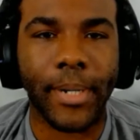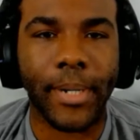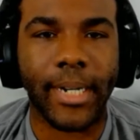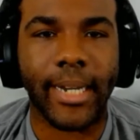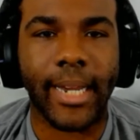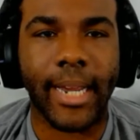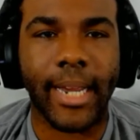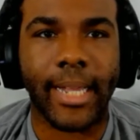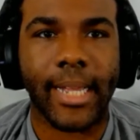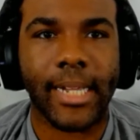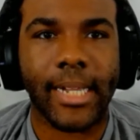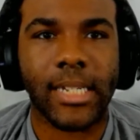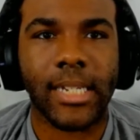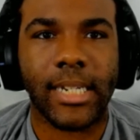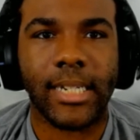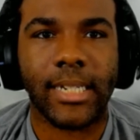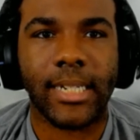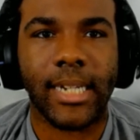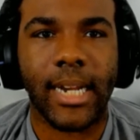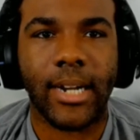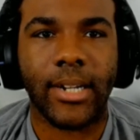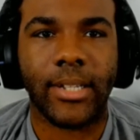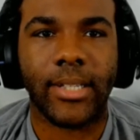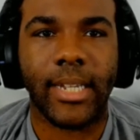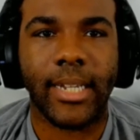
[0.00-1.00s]
that's the
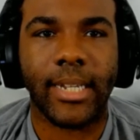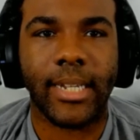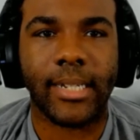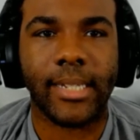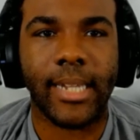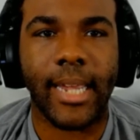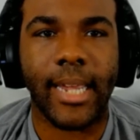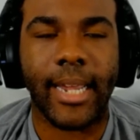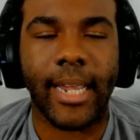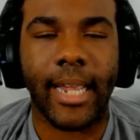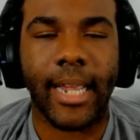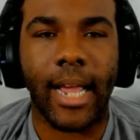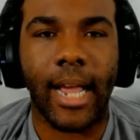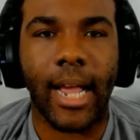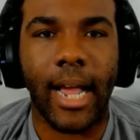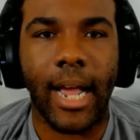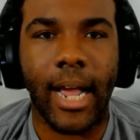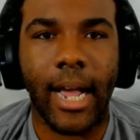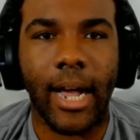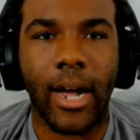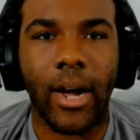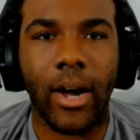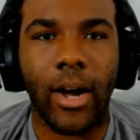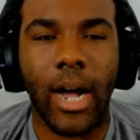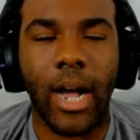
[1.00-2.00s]
entire thing. It's like
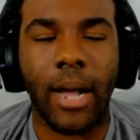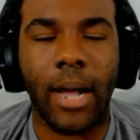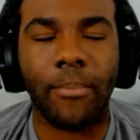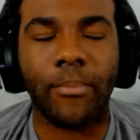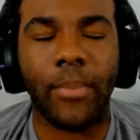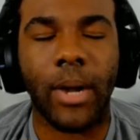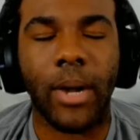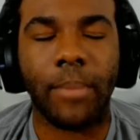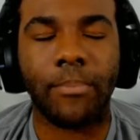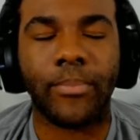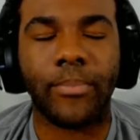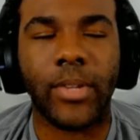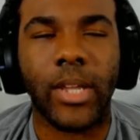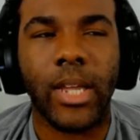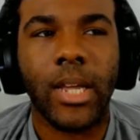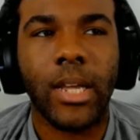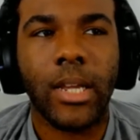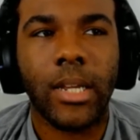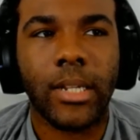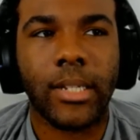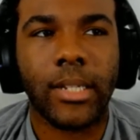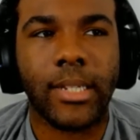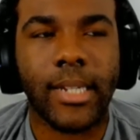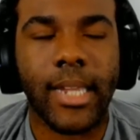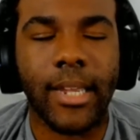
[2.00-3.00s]
how
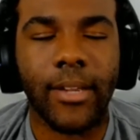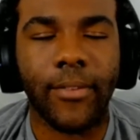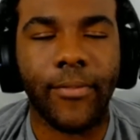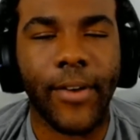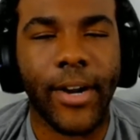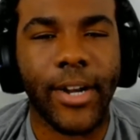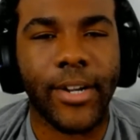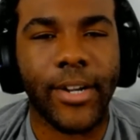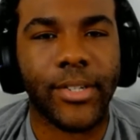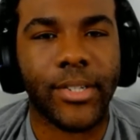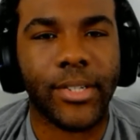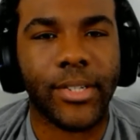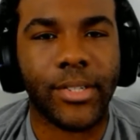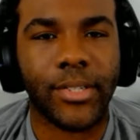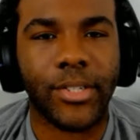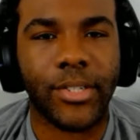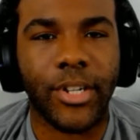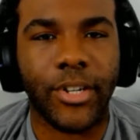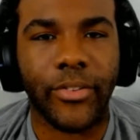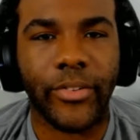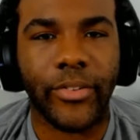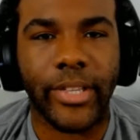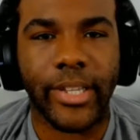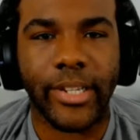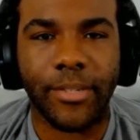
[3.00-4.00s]
this campfire just
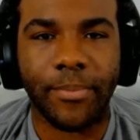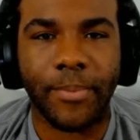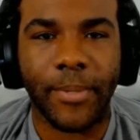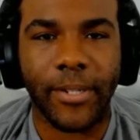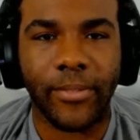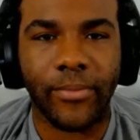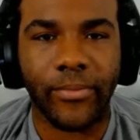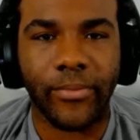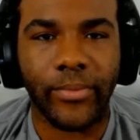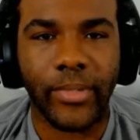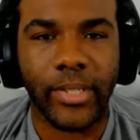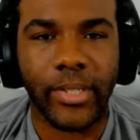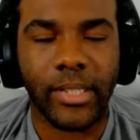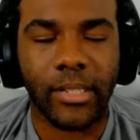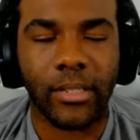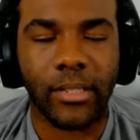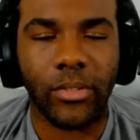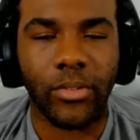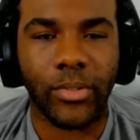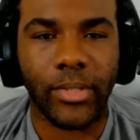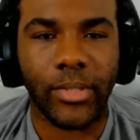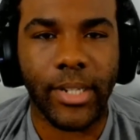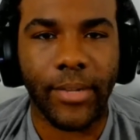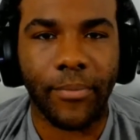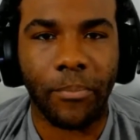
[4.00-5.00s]
generally it's a
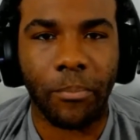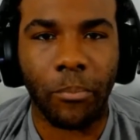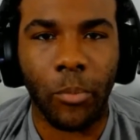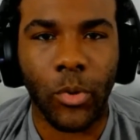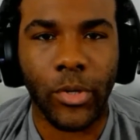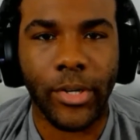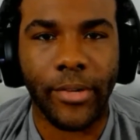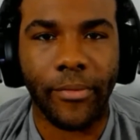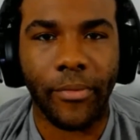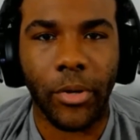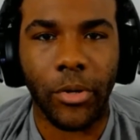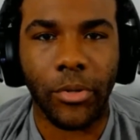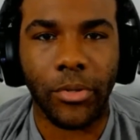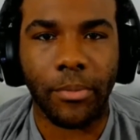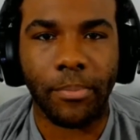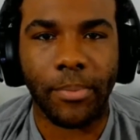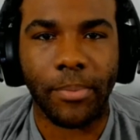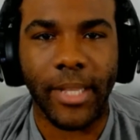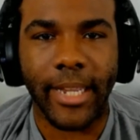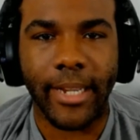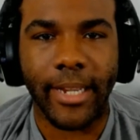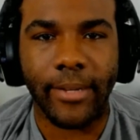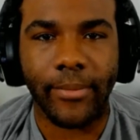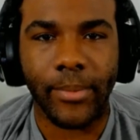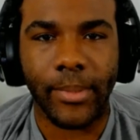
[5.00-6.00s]
little more difficult to
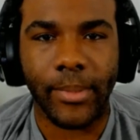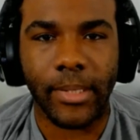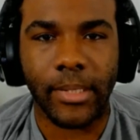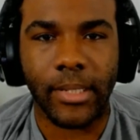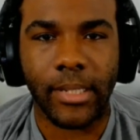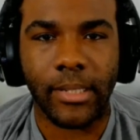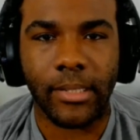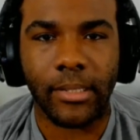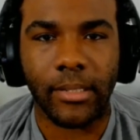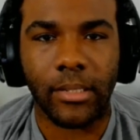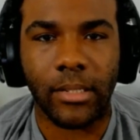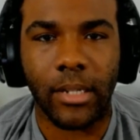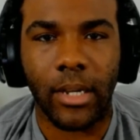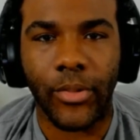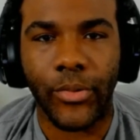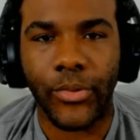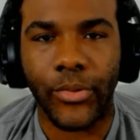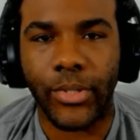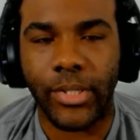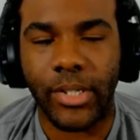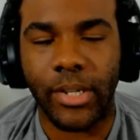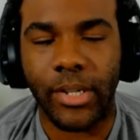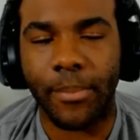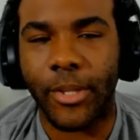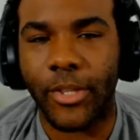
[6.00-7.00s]
play than
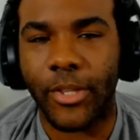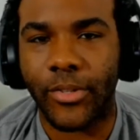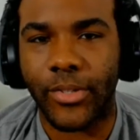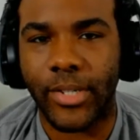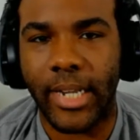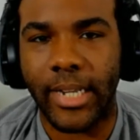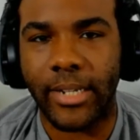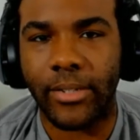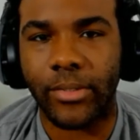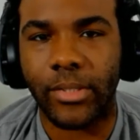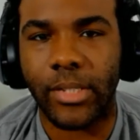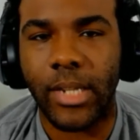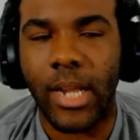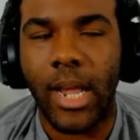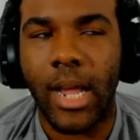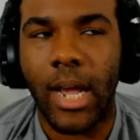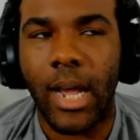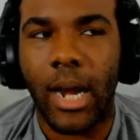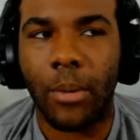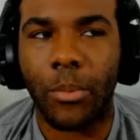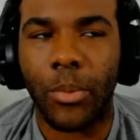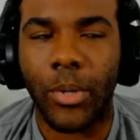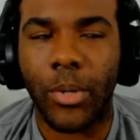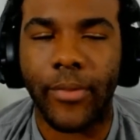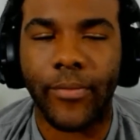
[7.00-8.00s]
some other titles.
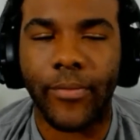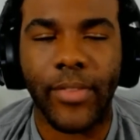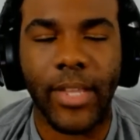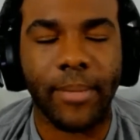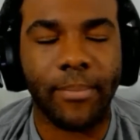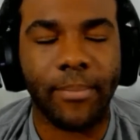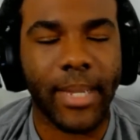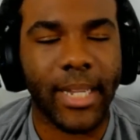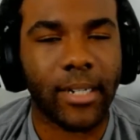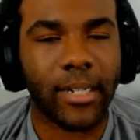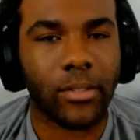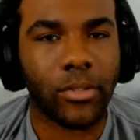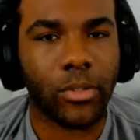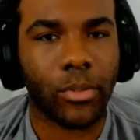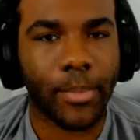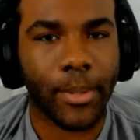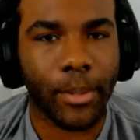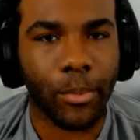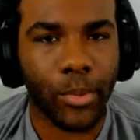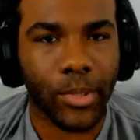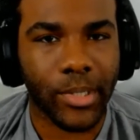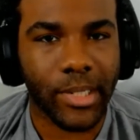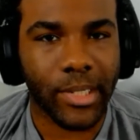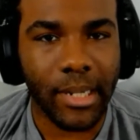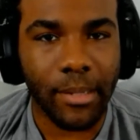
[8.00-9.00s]
I'm wondering if they made it a little bit
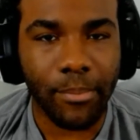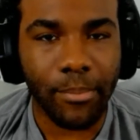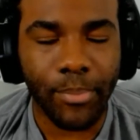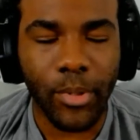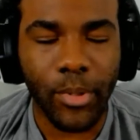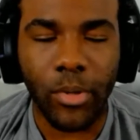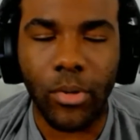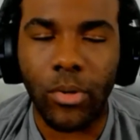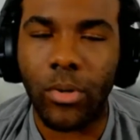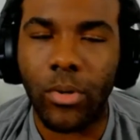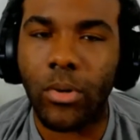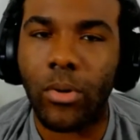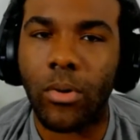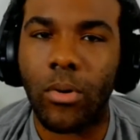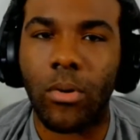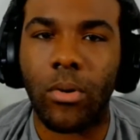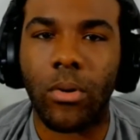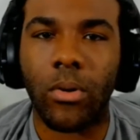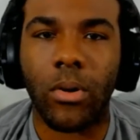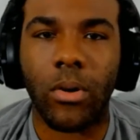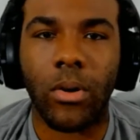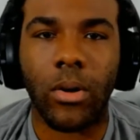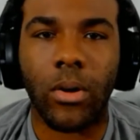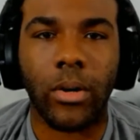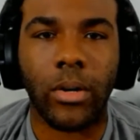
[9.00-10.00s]
more simple,
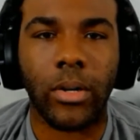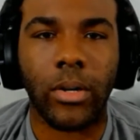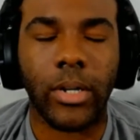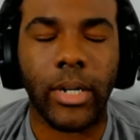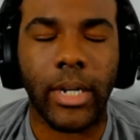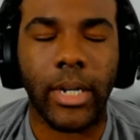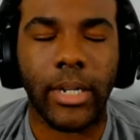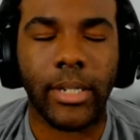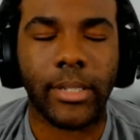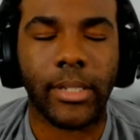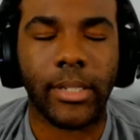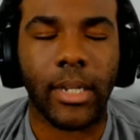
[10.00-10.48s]
or is